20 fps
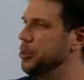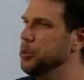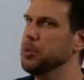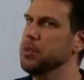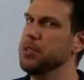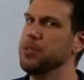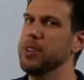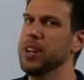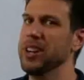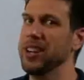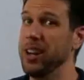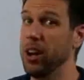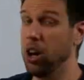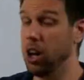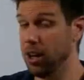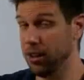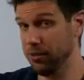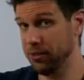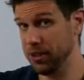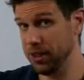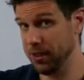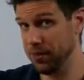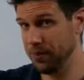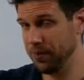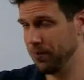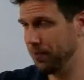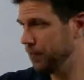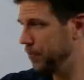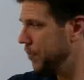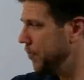used very often.
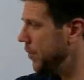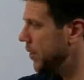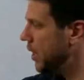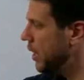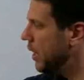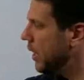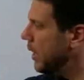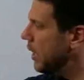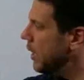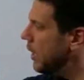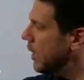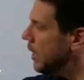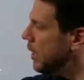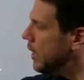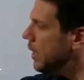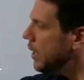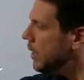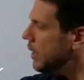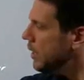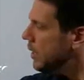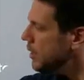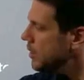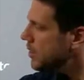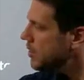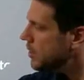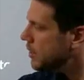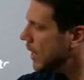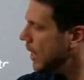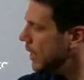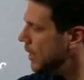
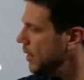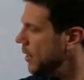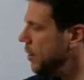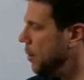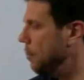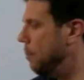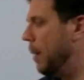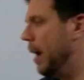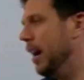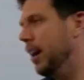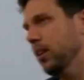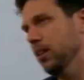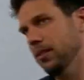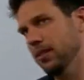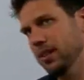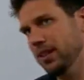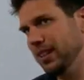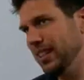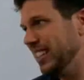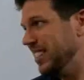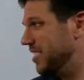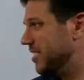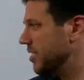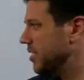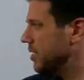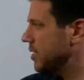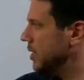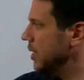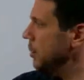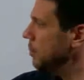Stated amount is
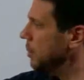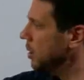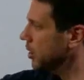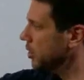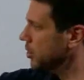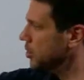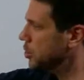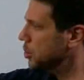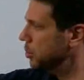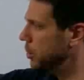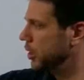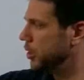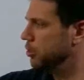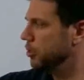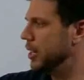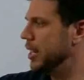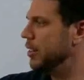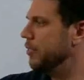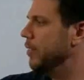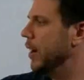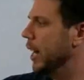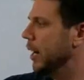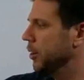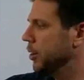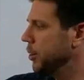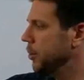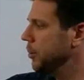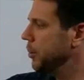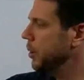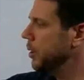similar to agreed
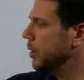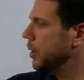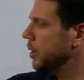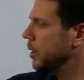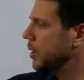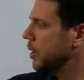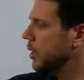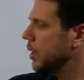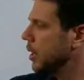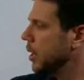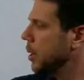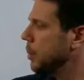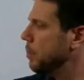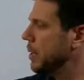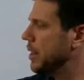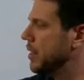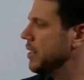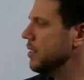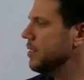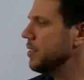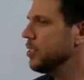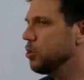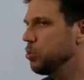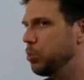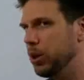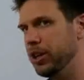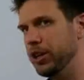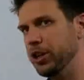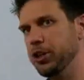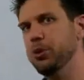value, but this is
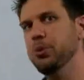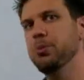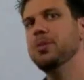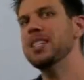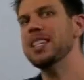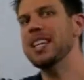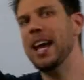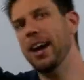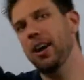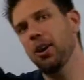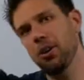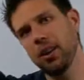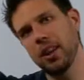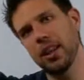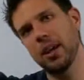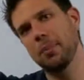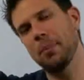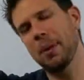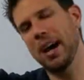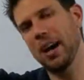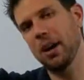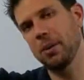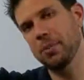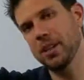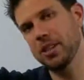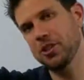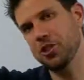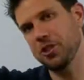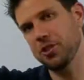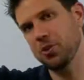where you tell them how
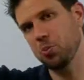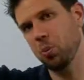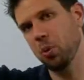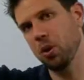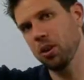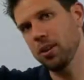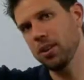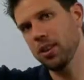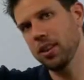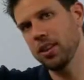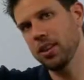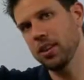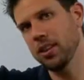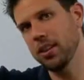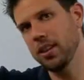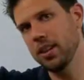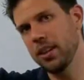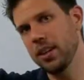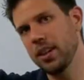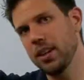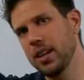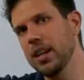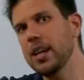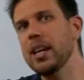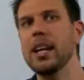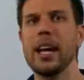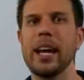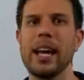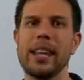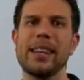much it's worth,
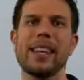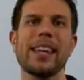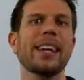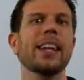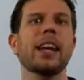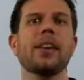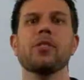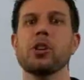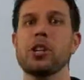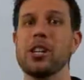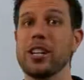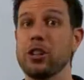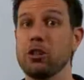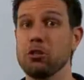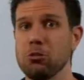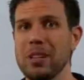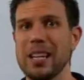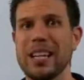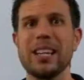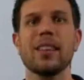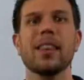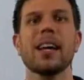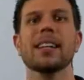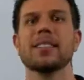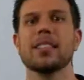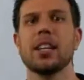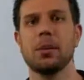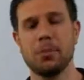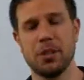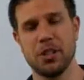and they never agree
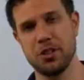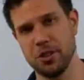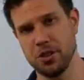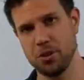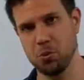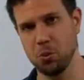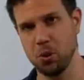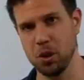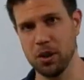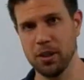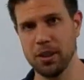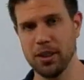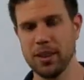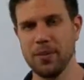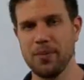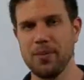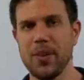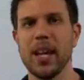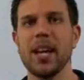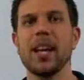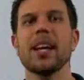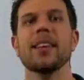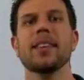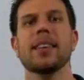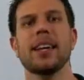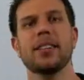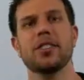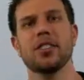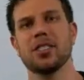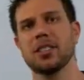that's how much it's worth.
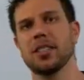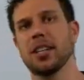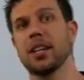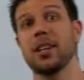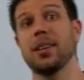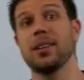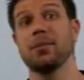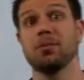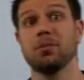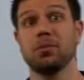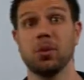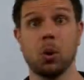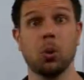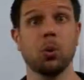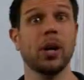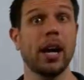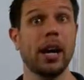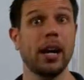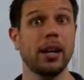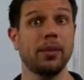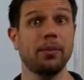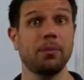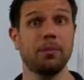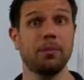They just say, okay.